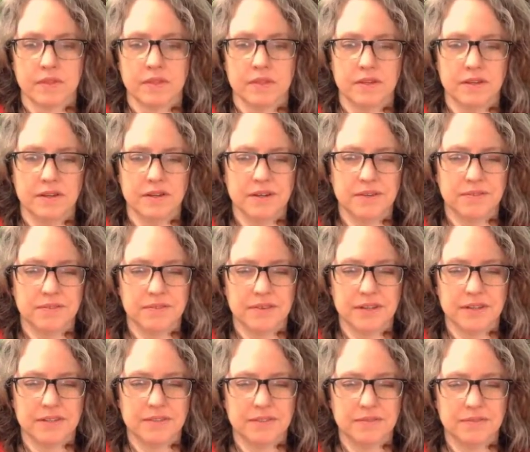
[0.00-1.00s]
Oh, I
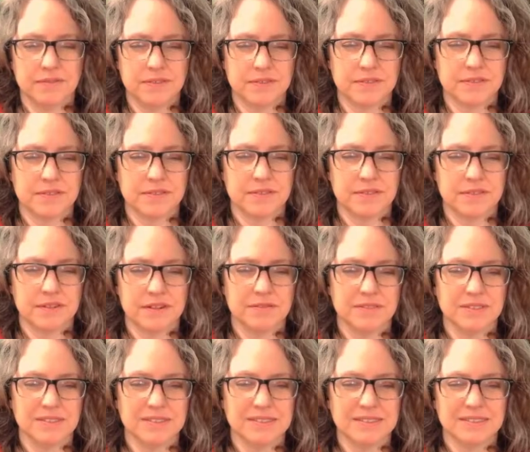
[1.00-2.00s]
forgot to fix the
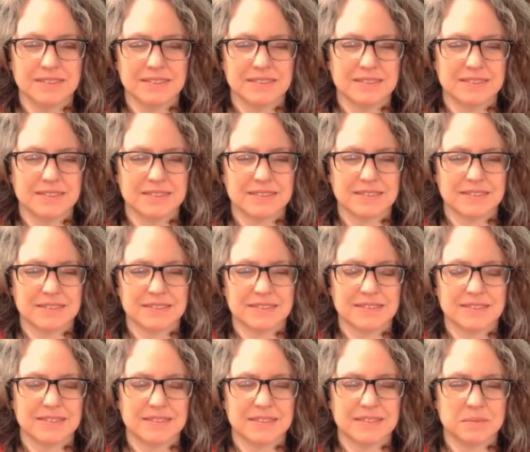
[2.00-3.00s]
shovel.
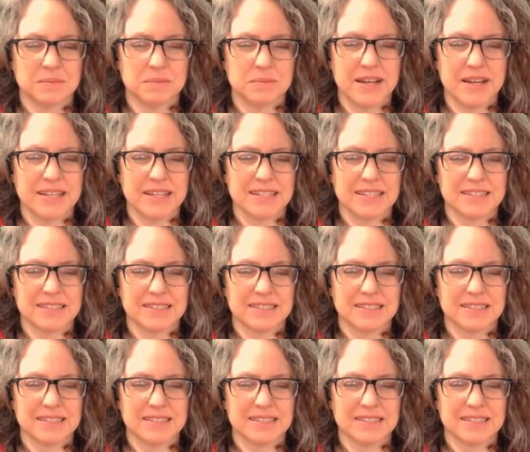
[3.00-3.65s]
It's gonna break.